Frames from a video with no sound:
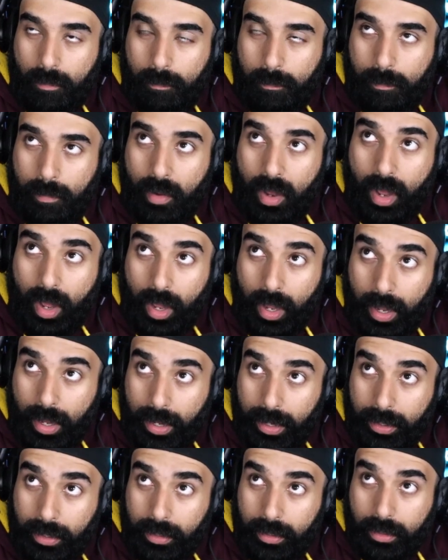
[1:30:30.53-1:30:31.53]

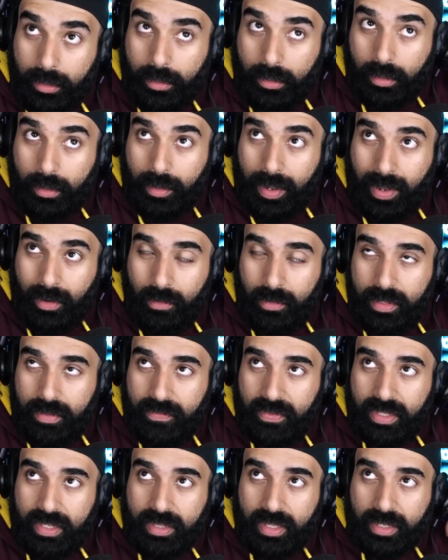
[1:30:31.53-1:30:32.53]
but I don't
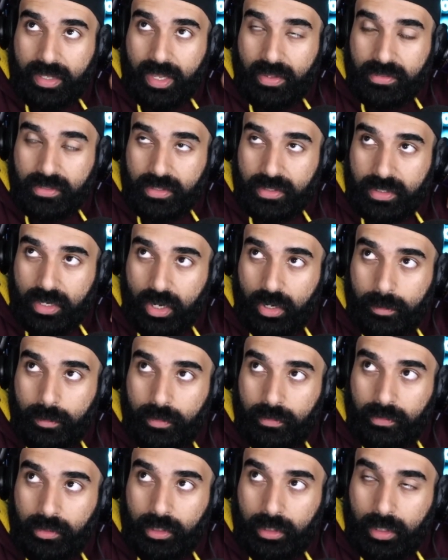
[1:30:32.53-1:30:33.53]
even think that counts as a scary
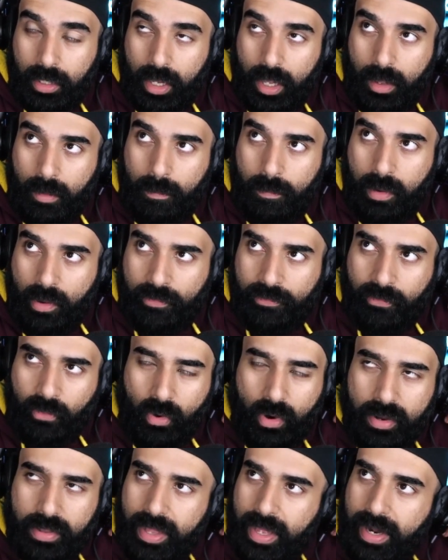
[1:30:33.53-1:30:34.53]
movie.
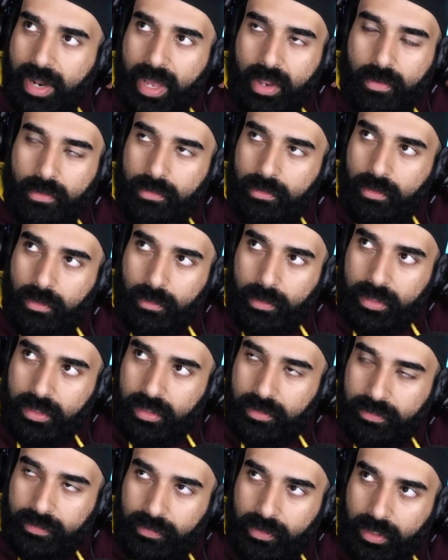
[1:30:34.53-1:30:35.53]
Before that, I don't know what
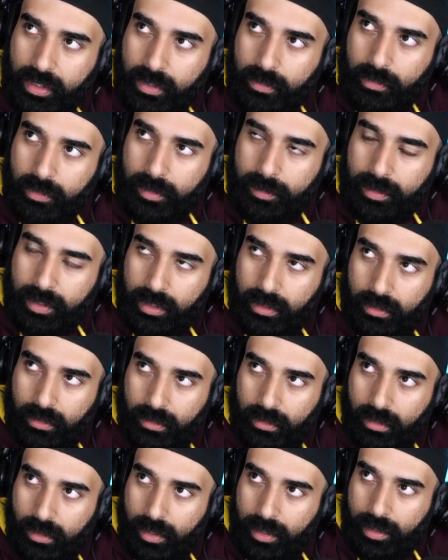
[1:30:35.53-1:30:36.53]
the fuck it would have been.
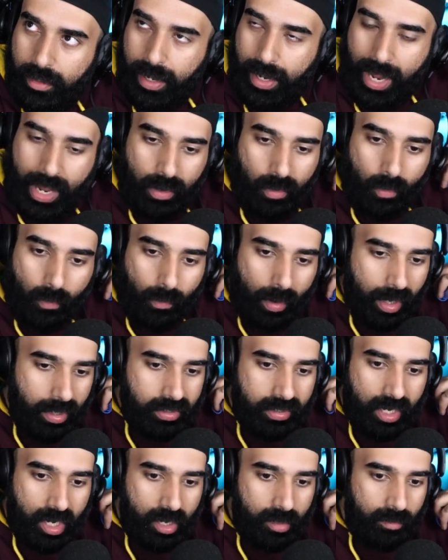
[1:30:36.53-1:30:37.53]
I don't watch
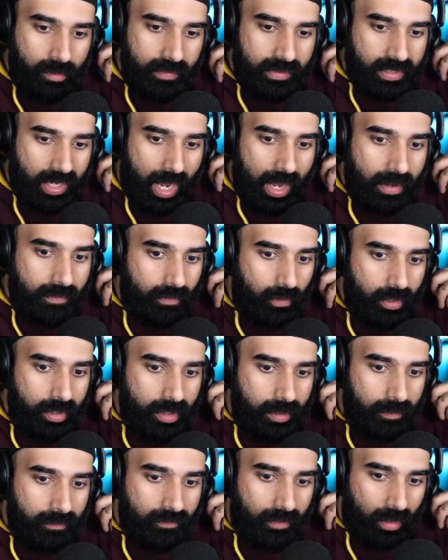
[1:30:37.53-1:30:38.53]
scary movies. I avoid
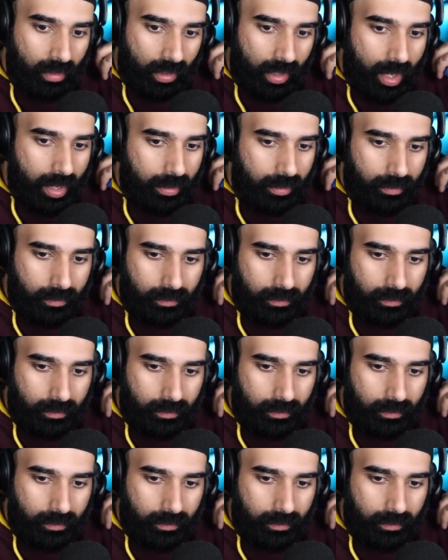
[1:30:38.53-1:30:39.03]
them a lot.